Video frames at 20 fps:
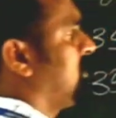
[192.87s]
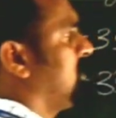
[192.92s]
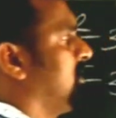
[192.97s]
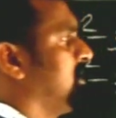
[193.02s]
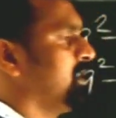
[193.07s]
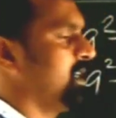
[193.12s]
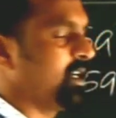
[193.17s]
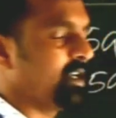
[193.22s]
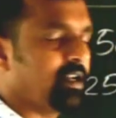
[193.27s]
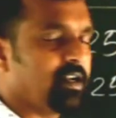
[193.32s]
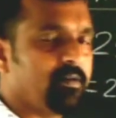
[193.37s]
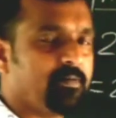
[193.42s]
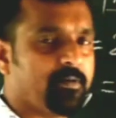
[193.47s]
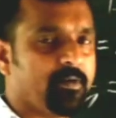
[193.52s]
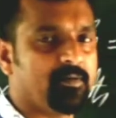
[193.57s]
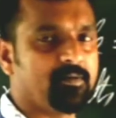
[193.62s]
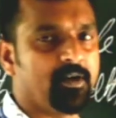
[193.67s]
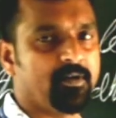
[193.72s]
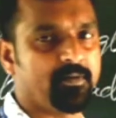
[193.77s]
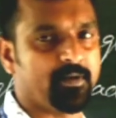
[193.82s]
the general
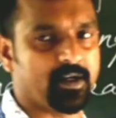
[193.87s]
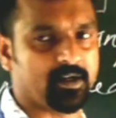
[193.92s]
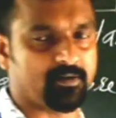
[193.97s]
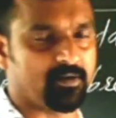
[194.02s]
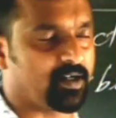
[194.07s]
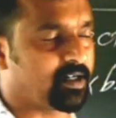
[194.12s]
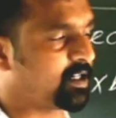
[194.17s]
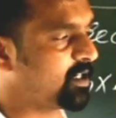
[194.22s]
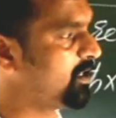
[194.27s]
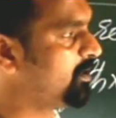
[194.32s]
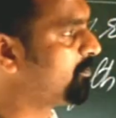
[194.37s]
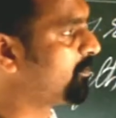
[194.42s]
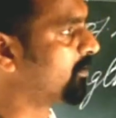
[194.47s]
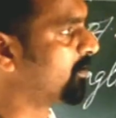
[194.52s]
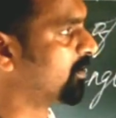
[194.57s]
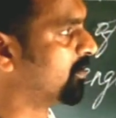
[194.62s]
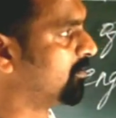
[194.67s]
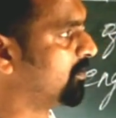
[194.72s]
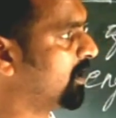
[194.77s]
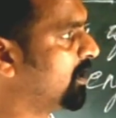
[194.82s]
form of a quadratic
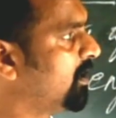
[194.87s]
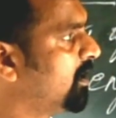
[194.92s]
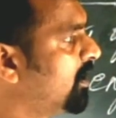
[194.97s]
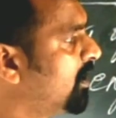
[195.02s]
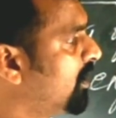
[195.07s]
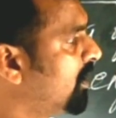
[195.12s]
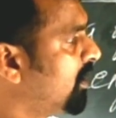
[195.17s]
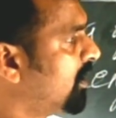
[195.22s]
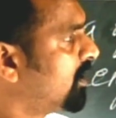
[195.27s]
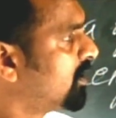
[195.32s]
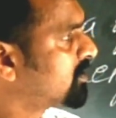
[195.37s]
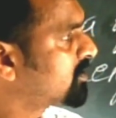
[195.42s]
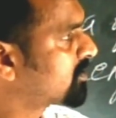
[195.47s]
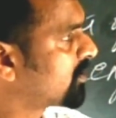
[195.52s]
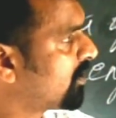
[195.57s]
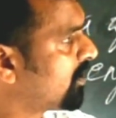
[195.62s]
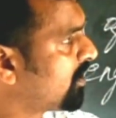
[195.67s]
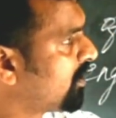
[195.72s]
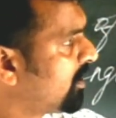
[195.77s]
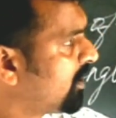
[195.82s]
polynomial.
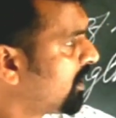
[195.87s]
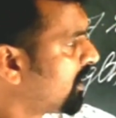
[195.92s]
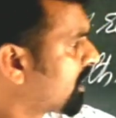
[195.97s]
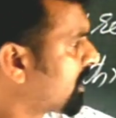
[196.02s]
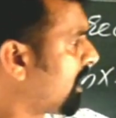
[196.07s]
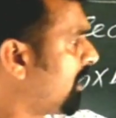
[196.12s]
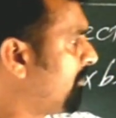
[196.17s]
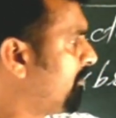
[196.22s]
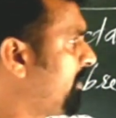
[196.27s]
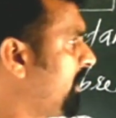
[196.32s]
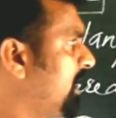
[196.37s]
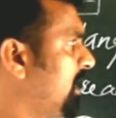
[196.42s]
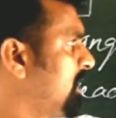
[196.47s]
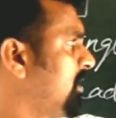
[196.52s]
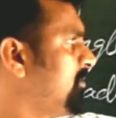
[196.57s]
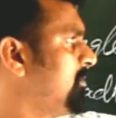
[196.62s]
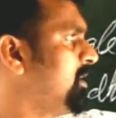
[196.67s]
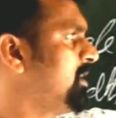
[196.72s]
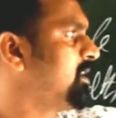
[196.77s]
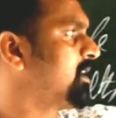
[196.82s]
So compare
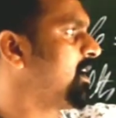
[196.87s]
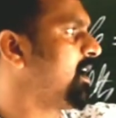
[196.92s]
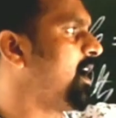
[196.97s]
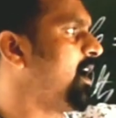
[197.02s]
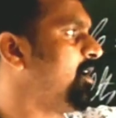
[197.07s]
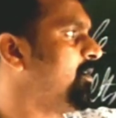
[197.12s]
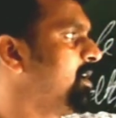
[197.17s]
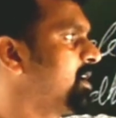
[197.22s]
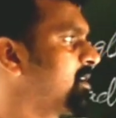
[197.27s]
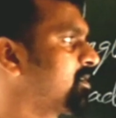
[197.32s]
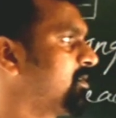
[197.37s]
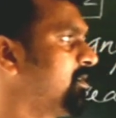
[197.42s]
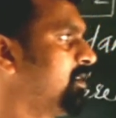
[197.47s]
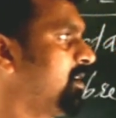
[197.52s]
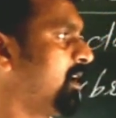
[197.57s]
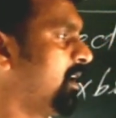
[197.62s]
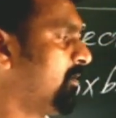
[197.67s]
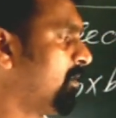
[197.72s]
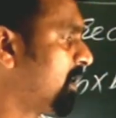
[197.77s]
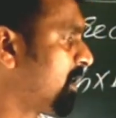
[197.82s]
it with
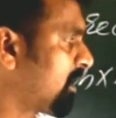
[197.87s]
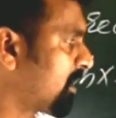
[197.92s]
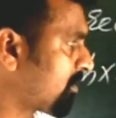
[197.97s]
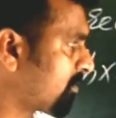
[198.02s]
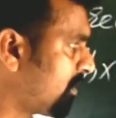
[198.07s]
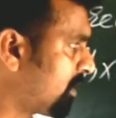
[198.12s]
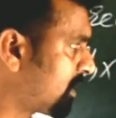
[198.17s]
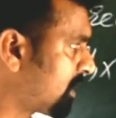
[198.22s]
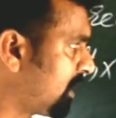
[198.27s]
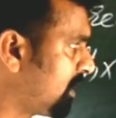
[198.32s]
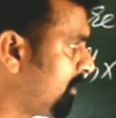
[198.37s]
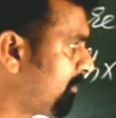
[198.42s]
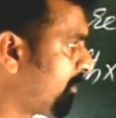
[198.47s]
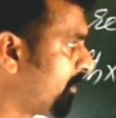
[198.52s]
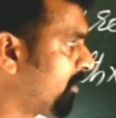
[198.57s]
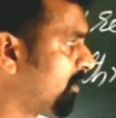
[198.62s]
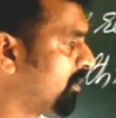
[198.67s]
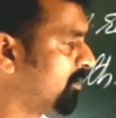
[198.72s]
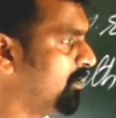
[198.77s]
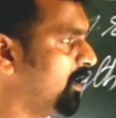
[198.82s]
our quadratic
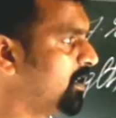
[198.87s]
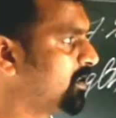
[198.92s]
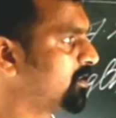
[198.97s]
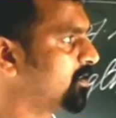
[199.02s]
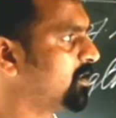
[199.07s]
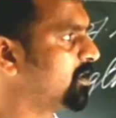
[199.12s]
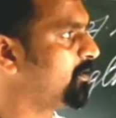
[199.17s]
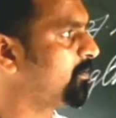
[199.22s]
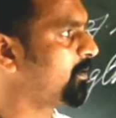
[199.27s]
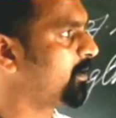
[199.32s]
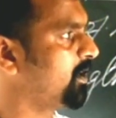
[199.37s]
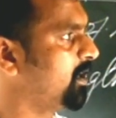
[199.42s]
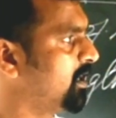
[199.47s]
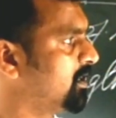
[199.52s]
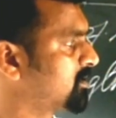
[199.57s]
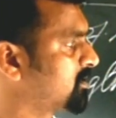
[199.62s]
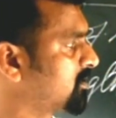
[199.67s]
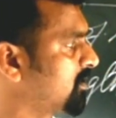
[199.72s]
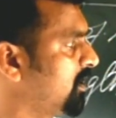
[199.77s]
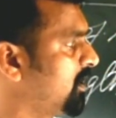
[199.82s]
polynomial 25a
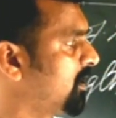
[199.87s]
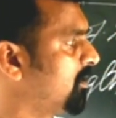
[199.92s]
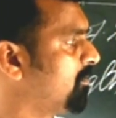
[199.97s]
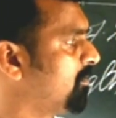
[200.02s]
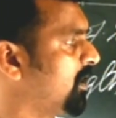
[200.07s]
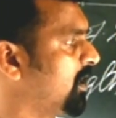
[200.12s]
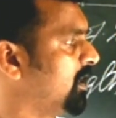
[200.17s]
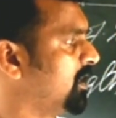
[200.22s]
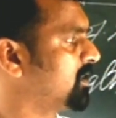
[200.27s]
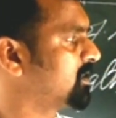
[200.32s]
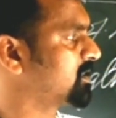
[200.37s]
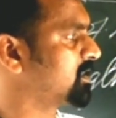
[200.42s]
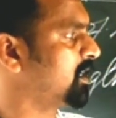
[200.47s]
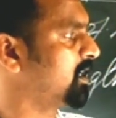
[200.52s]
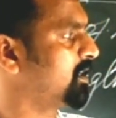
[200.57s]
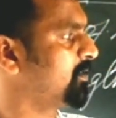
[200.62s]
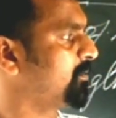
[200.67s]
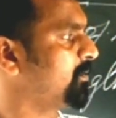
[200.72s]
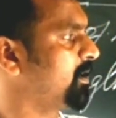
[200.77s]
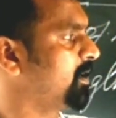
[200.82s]
square minus
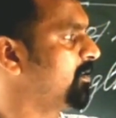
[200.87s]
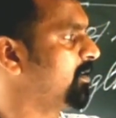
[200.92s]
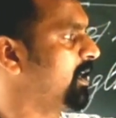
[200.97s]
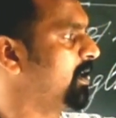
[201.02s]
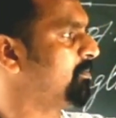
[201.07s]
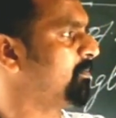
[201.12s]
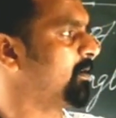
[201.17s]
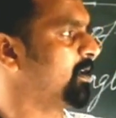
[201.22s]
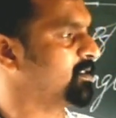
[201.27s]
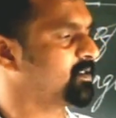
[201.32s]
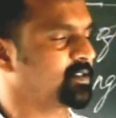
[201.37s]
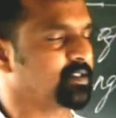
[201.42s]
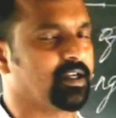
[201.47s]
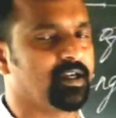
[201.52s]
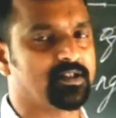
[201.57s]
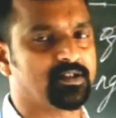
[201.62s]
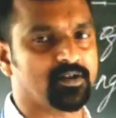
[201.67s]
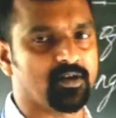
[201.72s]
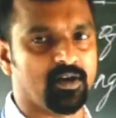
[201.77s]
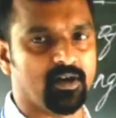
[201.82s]
35a plus
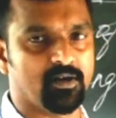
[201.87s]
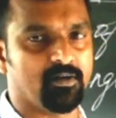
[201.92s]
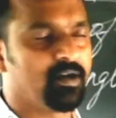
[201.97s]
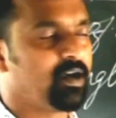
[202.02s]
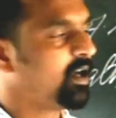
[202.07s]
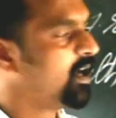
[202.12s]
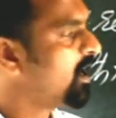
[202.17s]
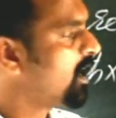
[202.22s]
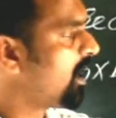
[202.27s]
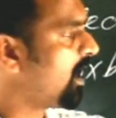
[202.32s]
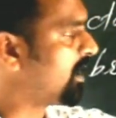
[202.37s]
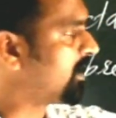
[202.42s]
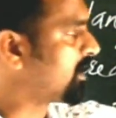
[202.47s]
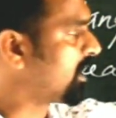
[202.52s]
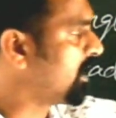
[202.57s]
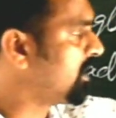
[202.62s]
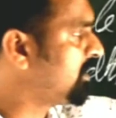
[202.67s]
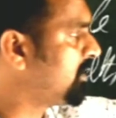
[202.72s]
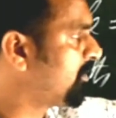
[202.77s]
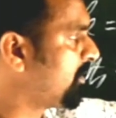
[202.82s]
12, and
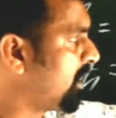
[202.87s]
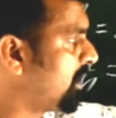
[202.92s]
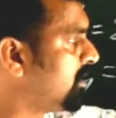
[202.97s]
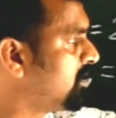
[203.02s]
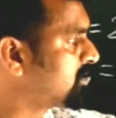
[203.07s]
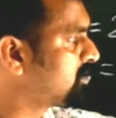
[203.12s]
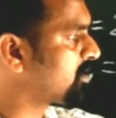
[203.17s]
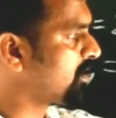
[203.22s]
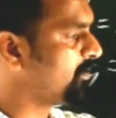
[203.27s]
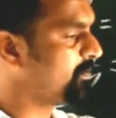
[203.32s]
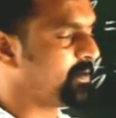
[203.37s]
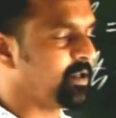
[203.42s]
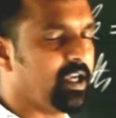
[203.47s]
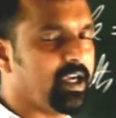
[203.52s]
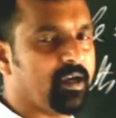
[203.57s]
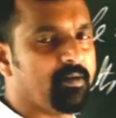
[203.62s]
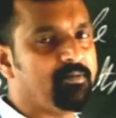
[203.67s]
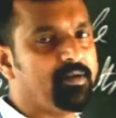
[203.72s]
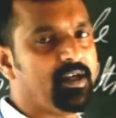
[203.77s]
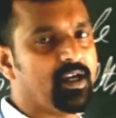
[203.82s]
write the values of
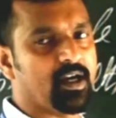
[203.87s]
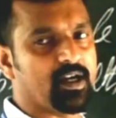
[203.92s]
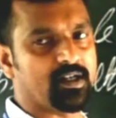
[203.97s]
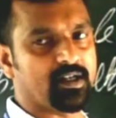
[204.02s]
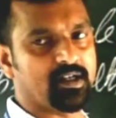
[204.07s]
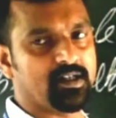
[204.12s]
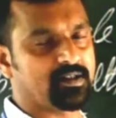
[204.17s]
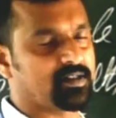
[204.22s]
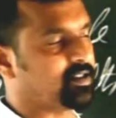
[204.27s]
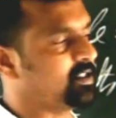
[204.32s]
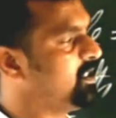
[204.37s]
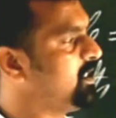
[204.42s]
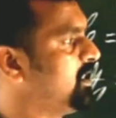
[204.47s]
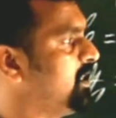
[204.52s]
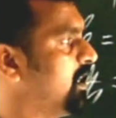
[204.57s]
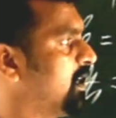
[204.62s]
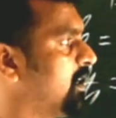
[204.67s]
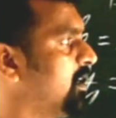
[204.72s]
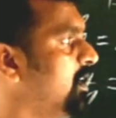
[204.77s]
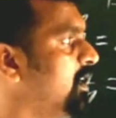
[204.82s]
a, b and c
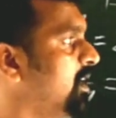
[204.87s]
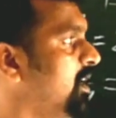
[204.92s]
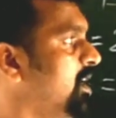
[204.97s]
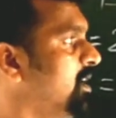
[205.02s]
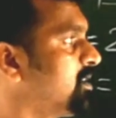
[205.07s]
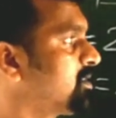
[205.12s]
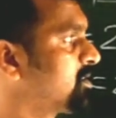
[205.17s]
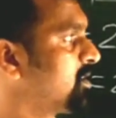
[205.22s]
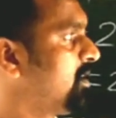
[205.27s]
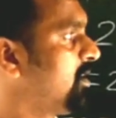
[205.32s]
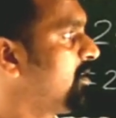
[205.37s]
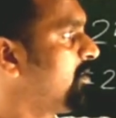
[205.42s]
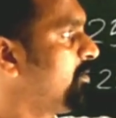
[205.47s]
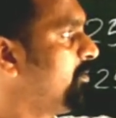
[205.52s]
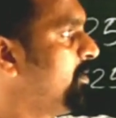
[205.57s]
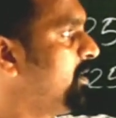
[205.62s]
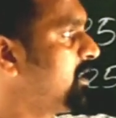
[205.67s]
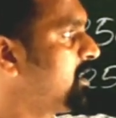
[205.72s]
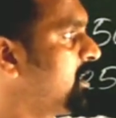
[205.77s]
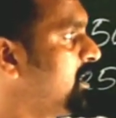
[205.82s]
here. So
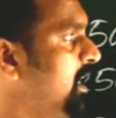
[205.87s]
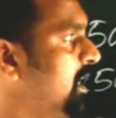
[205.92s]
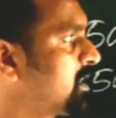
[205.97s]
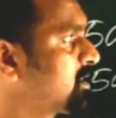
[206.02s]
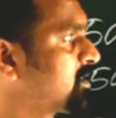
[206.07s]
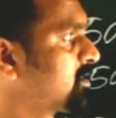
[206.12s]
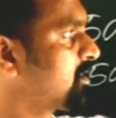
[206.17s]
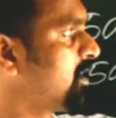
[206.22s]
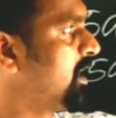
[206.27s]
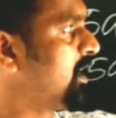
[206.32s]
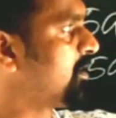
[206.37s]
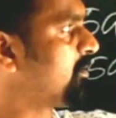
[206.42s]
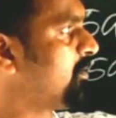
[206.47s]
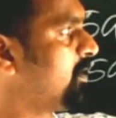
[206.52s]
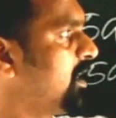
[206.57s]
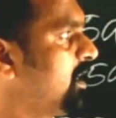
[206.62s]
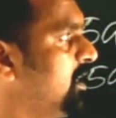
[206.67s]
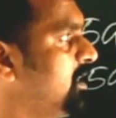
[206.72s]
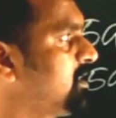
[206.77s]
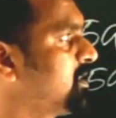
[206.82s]
with the x square,
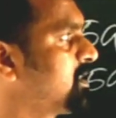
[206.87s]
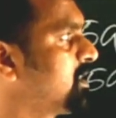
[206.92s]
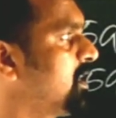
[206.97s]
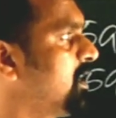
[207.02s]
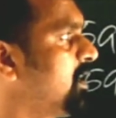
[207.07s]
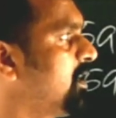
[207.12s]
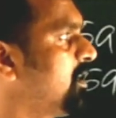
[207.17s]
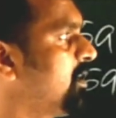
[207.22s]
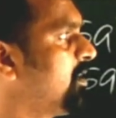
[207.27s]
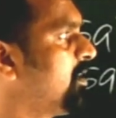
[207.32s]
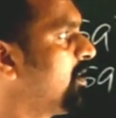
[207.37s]
what is the